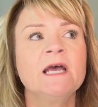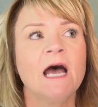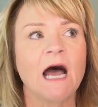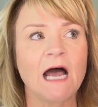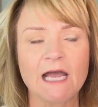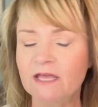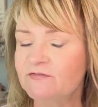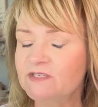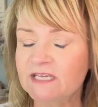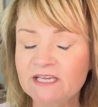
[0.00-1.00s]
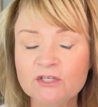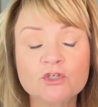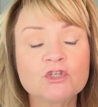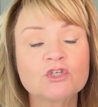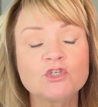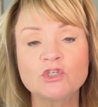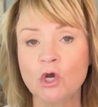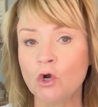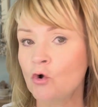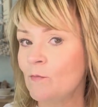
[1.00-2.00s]
I have seen
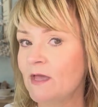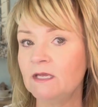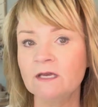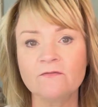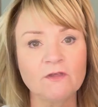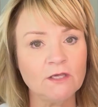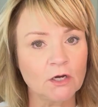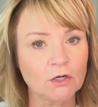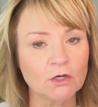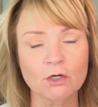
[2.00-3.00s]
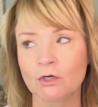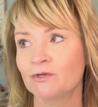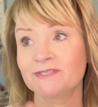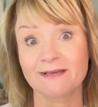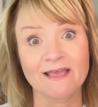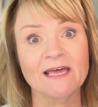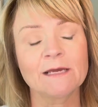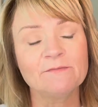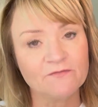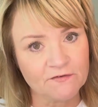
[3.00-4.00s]
so many of the younger girls, again,
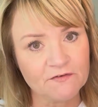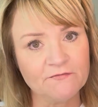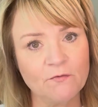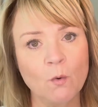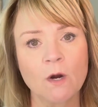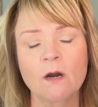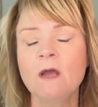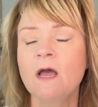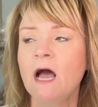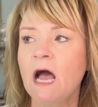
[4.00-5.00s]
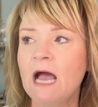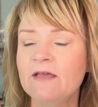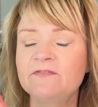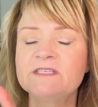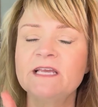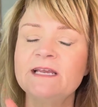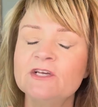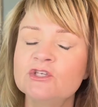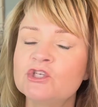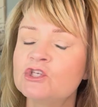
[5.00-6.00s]
I'm 54, I have
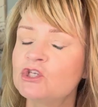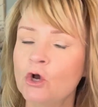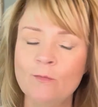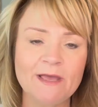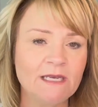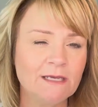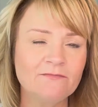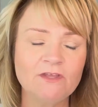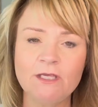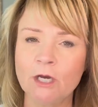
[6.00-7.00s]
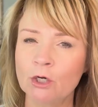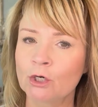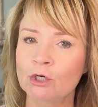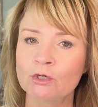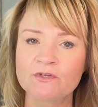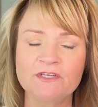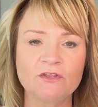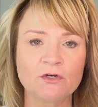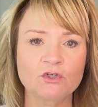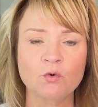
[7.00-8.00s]
seen so many of the younger girls in
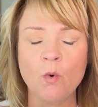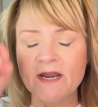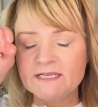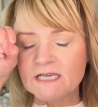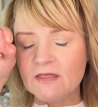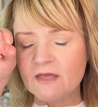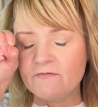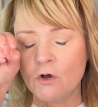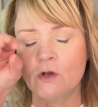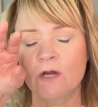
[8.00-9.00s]
their 20s and they've all got